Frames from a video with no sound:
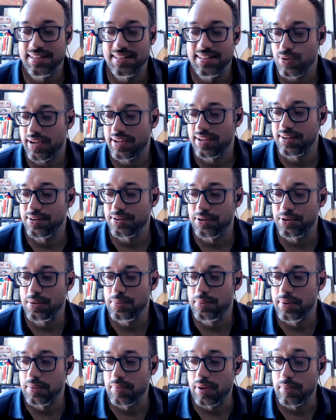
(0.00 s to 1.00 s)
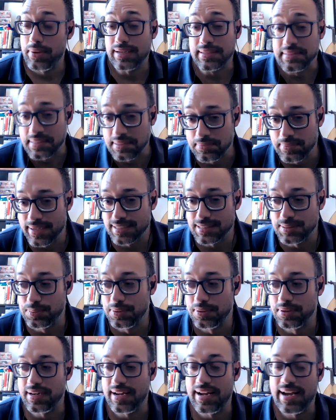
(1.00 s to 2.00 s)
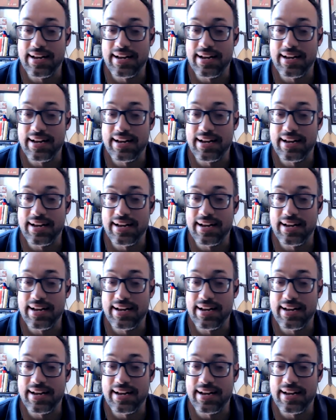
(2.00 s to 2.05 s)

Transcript: know, that's why I can go to Cuba on my Mexican passport.